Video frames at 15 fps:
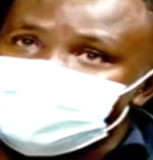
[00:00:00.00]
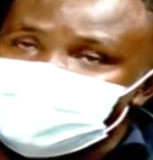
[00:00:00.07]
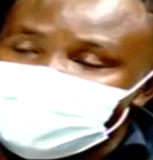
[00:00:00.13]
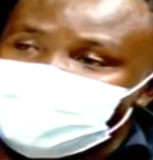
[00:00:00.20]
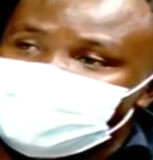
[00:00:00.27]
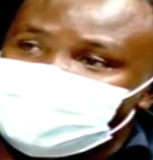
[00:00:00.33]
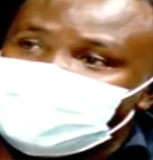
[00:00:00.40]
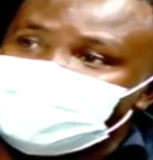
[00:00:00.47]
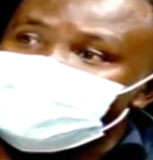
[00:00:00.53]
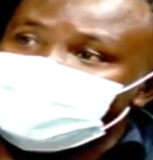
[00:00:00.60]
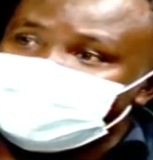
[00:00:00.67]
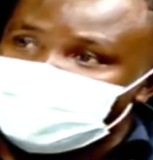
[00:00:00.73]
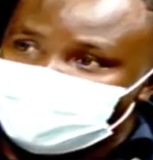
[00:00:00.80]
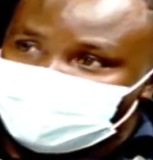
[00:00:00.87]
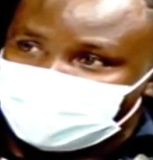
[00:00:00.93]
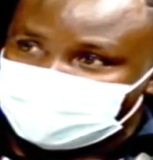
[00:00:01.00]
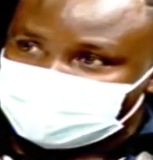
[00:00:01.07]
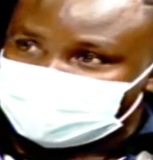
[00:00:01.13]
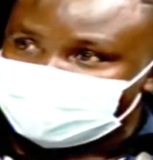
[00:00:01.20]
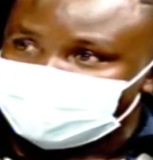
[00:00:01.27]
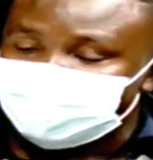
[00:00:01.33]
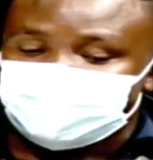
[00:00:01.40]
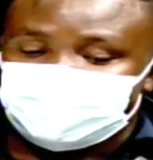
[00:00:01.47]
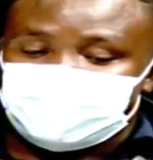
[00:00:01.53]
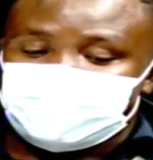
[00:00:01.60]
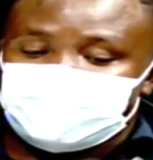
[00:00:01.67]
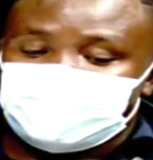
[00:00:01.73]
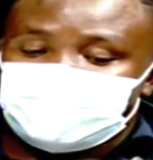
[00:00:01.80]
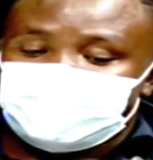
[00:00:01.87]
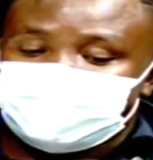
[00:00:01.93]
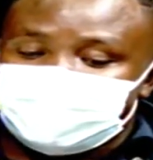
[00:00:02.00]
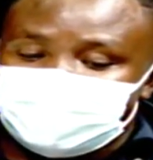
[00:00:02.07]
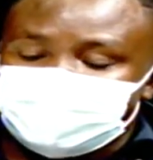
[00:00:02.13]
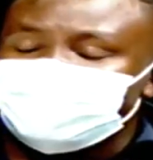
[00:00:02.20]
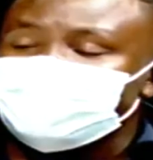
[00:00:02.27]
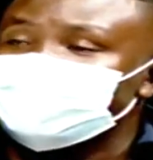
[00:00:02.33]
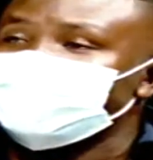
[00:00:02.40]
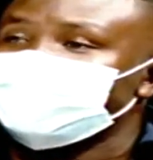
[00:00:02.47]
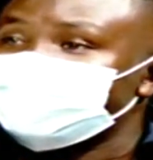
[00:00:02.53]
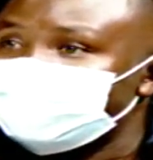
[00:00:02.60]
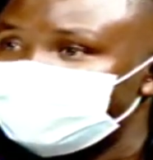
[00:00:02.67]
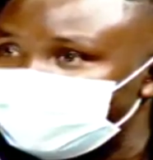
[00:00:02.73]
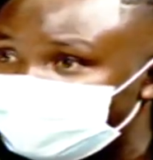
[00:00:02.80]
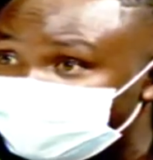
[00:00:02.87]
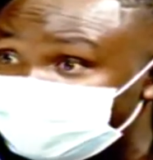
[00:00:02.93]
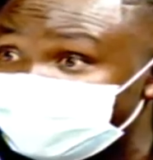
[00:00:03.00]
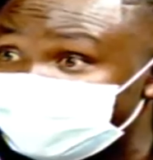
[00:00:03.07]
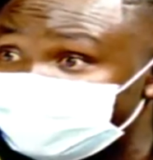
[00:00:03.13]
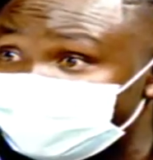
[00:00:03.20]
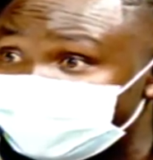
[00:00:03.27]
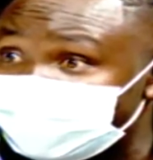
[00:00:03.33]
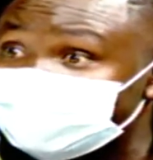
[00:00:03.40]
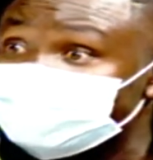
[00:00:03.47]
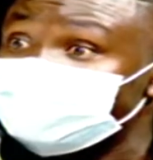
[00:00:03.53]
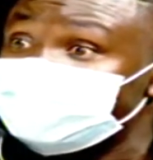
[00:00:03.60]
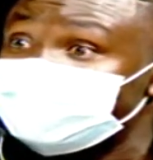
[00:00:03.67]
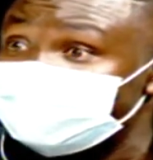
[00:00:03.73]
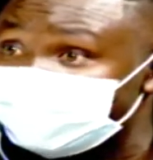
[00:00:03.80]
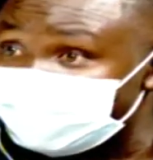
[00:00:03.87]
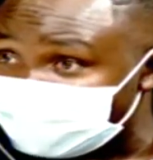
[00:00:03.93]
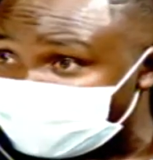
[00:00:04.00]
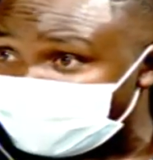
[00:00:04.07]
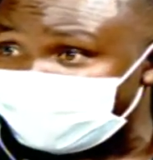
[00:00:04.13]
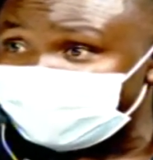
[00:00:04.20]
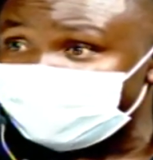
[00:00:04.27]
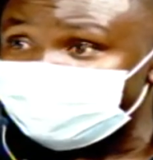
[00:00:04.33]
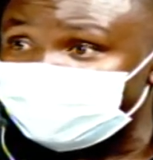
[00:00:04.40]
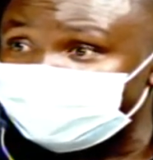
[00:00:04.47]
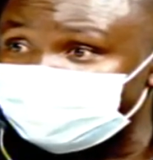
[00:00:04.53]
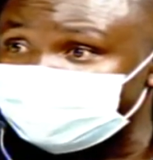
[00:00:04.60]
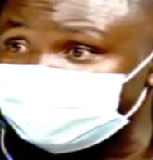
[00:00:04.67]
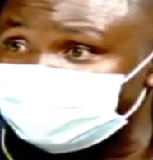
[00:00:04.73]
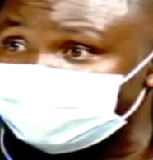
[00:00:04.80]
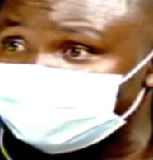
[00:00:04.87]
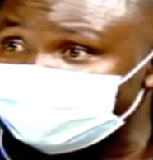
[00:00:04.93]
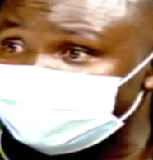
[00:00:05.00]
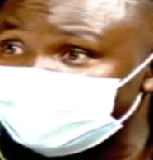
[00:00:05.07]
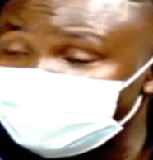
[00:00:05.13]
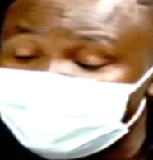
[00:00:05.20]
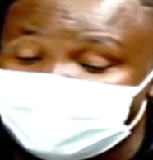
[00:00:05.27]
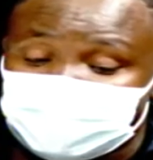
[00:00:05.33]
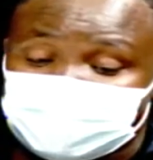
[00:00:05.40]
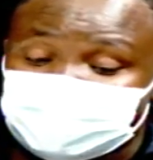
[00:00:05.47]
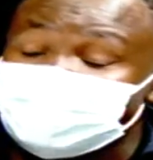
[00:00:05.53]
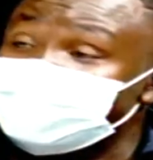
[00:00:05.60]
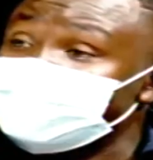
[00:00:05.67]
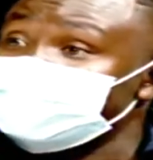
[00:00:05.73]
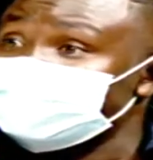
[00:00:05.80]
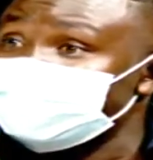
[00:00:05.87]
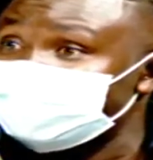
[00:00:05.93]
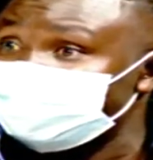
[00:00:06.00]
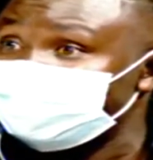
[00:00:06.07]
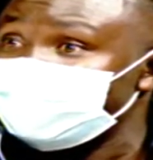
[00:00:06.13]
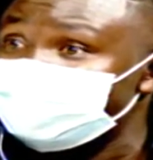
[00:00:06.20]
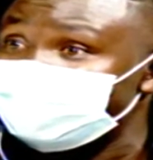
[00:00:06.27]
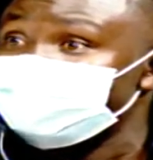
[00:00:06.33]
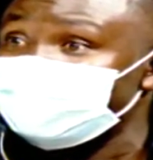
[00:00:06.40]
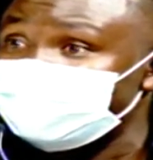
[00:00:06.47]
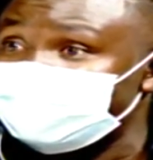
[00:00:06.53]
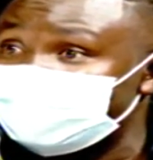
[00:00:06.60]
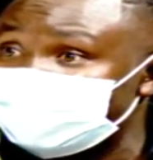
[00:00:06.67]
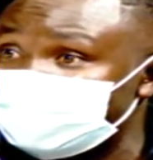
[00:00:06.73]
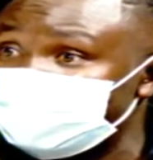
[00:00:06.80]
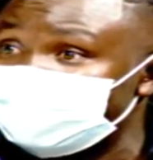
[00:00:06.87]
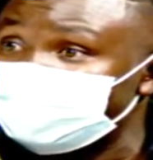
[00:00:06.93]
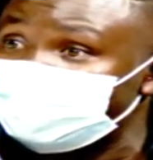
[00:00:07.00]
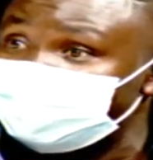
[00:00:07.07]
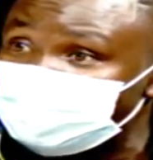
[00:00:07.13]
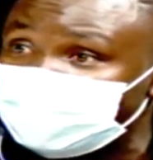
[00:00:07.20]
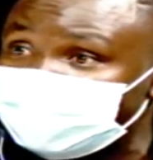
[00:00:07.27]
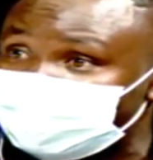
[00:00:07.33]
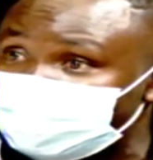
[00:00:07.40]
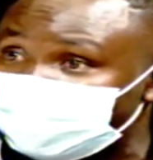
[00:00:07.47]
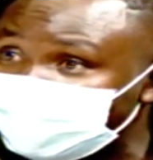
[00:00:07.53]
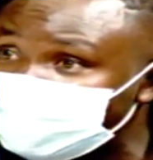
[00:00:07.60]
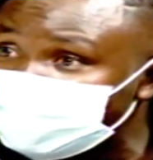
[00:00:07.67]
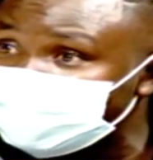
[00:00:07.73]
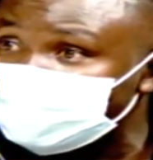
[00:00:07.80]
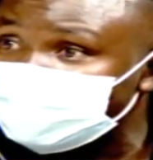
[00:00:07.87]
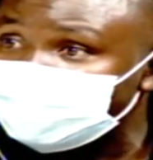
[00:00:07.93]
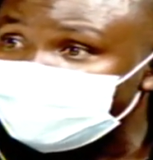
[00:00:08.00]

moving with the pace. The issues of training of health workers, we're still crying about it. The health workers have never been, uh, been trained.